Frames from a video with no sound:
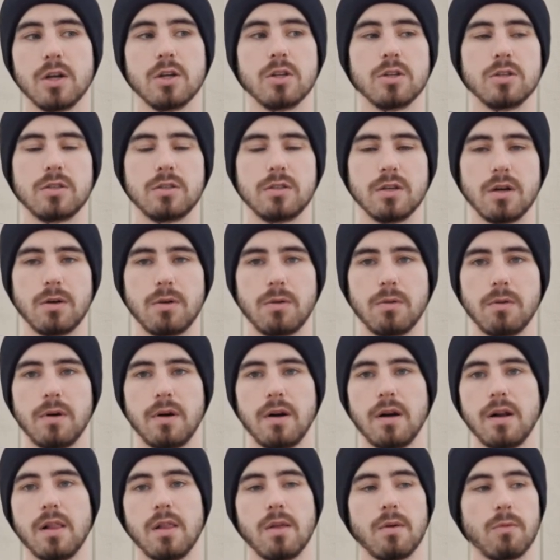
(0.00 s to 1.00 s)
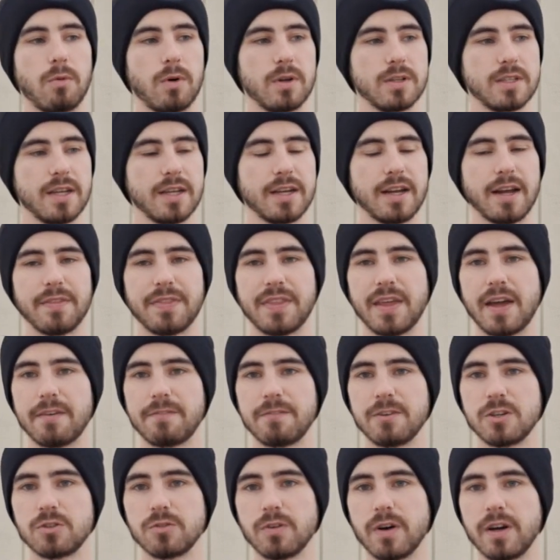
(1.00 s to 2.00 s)
So once I got that
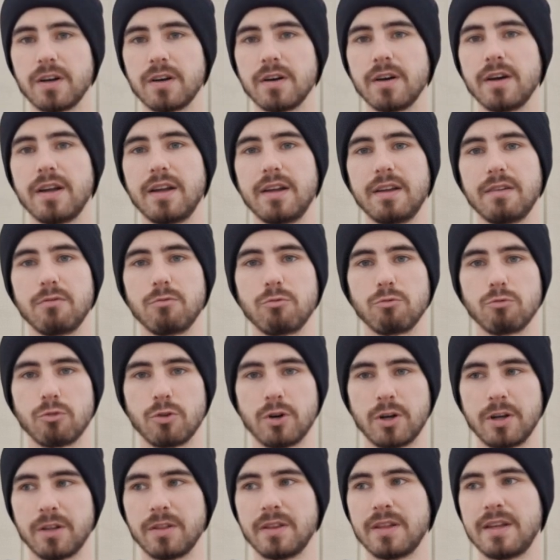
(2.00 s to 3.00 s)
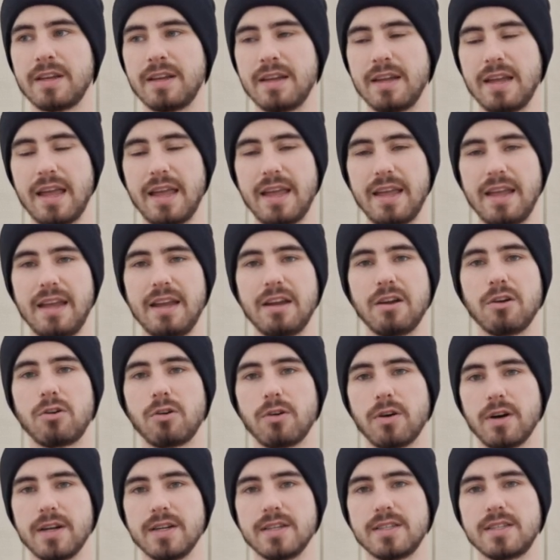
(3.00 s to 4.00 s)
fish finder, it really
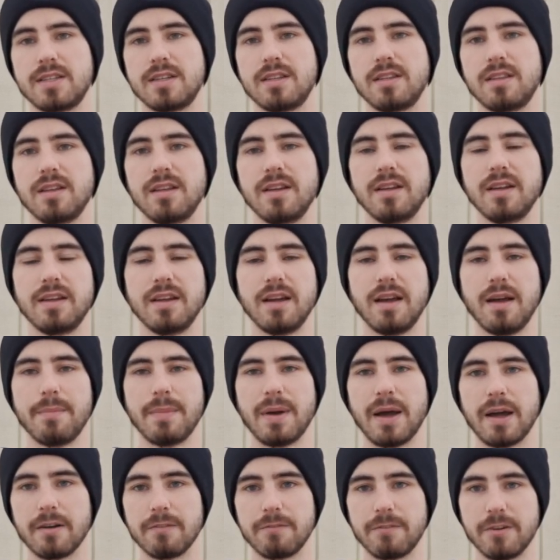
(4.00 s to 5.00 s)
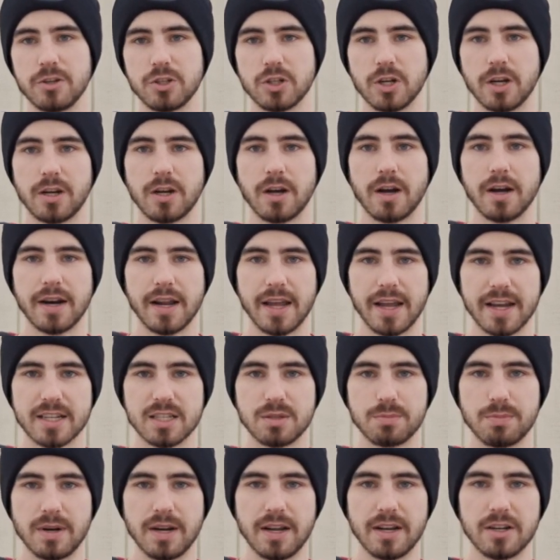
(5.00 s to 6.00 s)
increased the amount of fish I caught
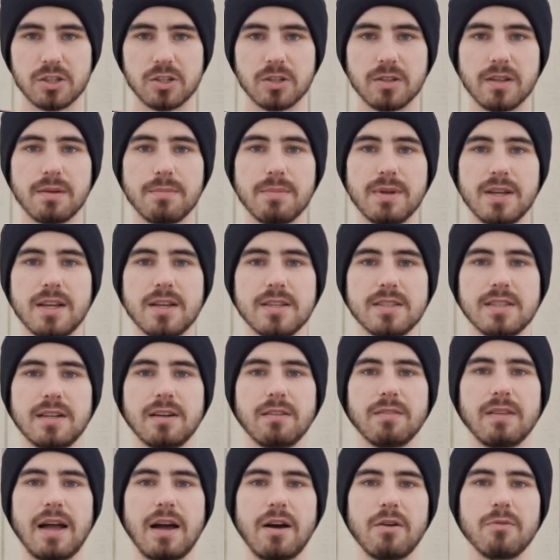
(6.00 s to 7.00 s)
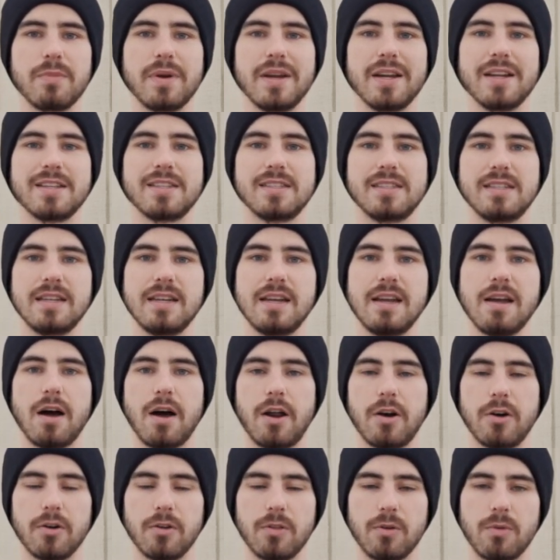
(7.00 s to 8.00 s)
exponentially because it allowed me to see
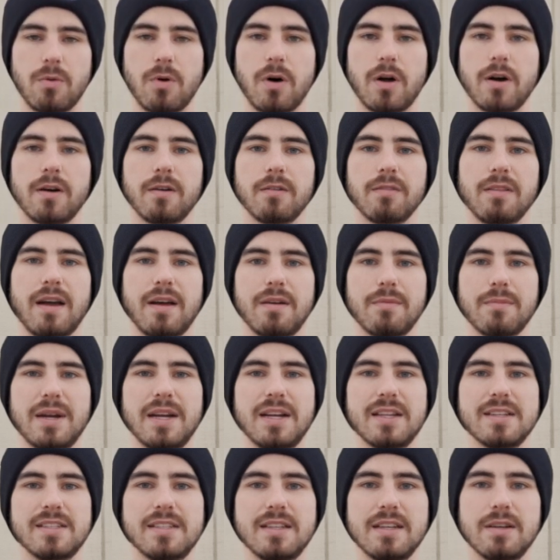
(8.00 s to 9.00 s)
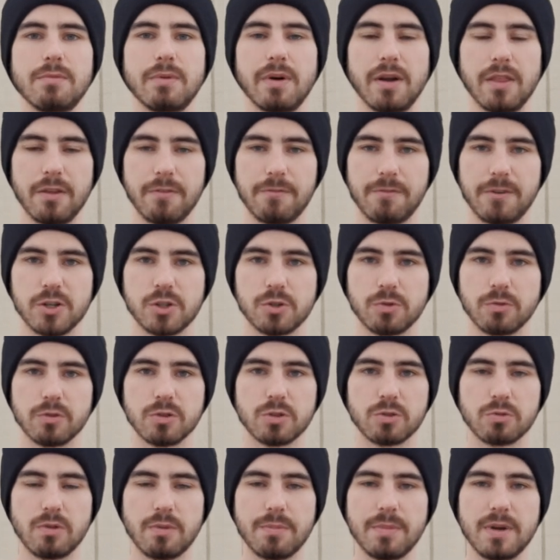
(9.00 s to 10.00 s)
under the water, it allowed me to see where the fish were
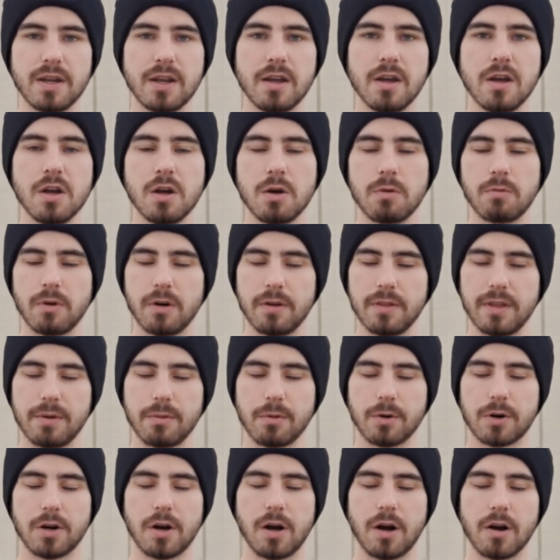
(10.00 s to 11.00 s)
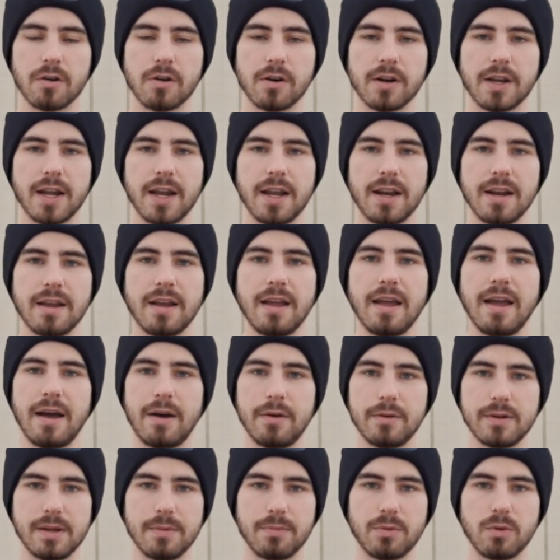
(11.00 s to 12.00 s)
swimming, where they were congregating,
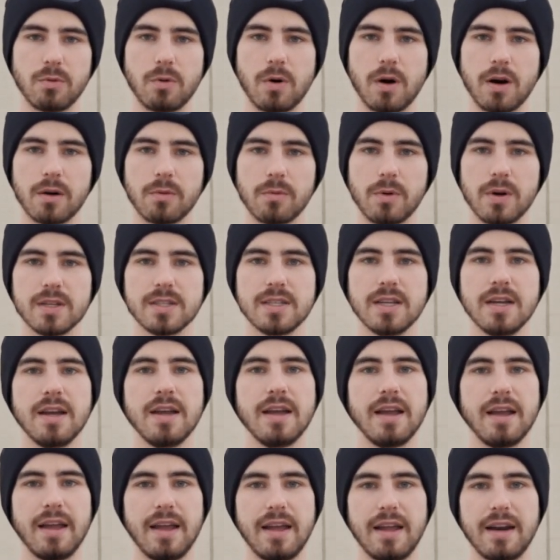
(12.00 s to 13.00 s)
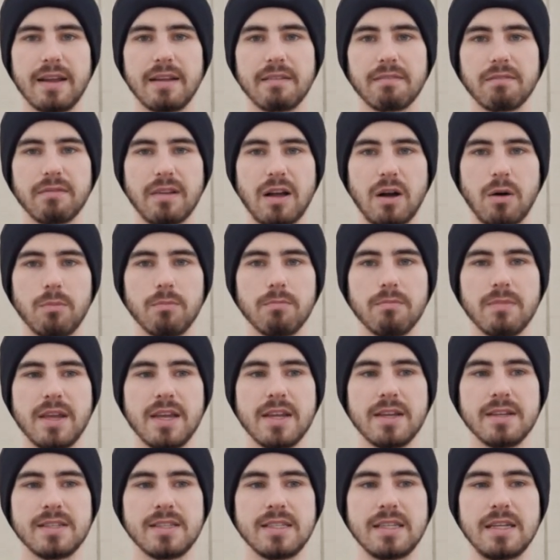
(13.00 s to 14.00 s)
how deep the water was, and it helped
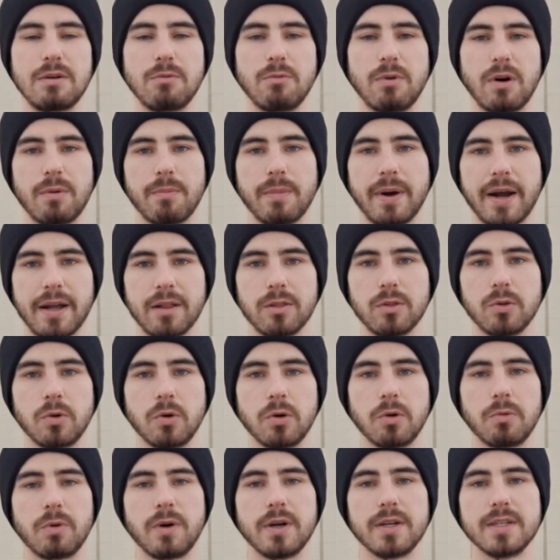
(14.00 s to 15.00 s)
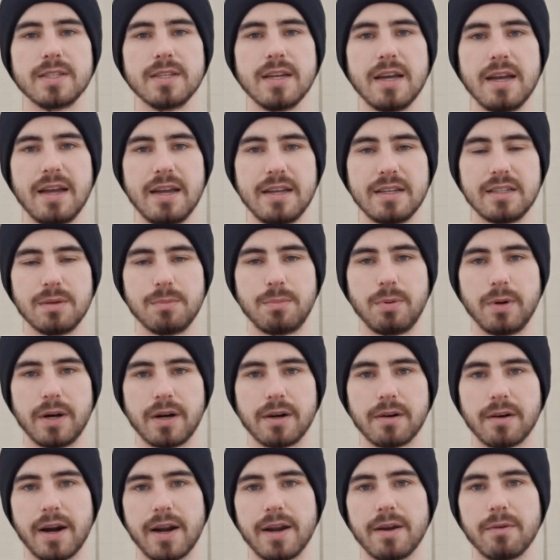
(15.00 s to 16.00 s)
me see where my lure was to put
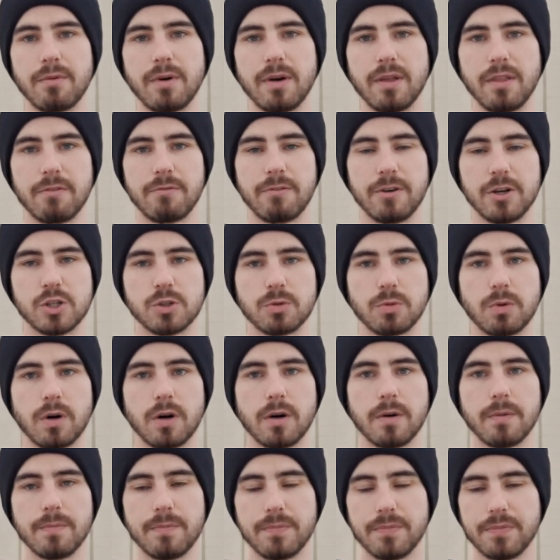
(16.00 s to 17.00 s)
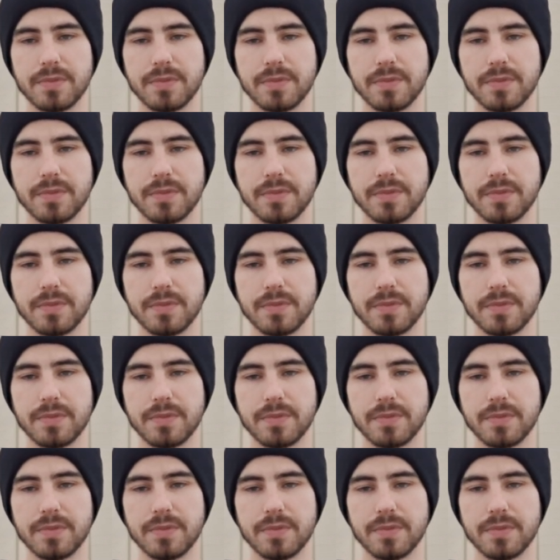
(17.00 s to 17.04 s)
it right where the fish were.